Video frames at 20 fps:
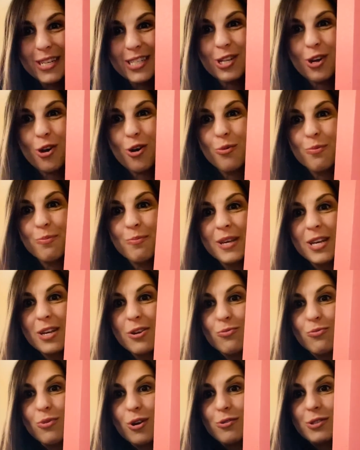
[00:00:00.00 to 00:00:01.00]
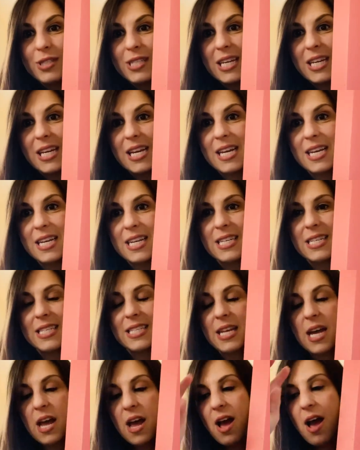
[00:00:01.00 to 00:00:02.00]
So Meet Rosy
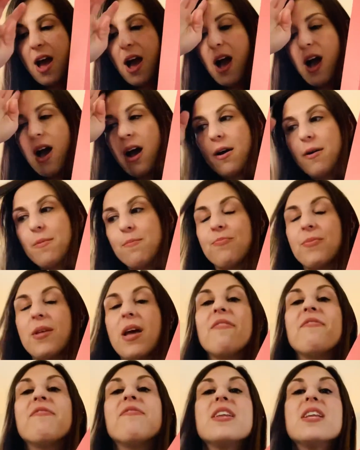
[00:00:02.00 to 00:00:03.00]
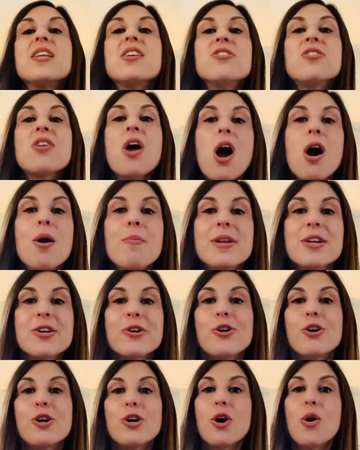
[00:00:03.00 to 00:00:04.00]
is um,
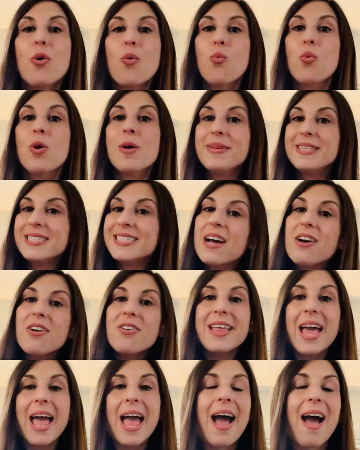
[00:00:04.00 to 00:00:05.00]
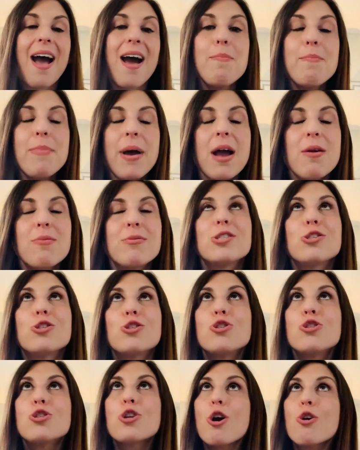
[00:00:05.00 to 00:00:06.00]
phenomenal women's health app. I was
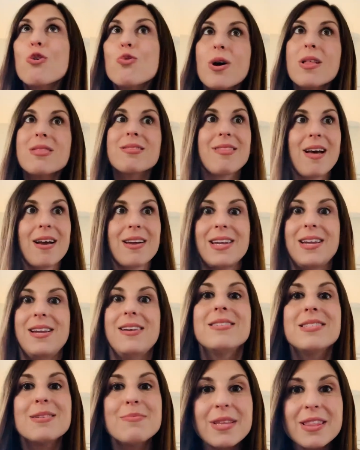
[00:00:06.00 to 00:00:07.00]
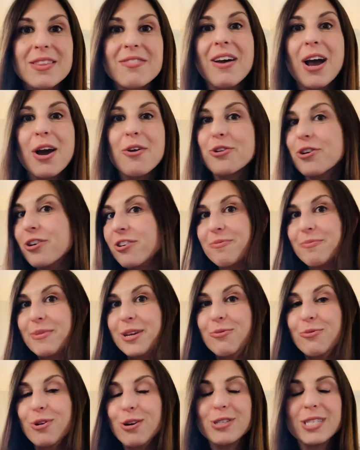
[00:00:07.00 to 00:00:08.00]
so lucky to meet the founder of
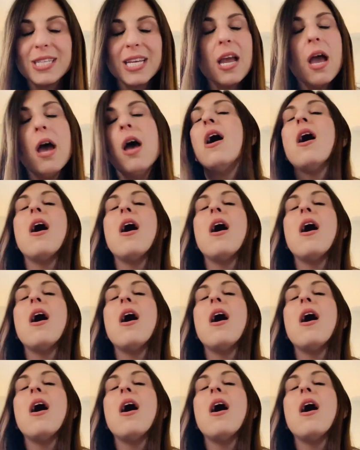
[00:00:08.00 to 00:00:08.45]
Meet Rosy.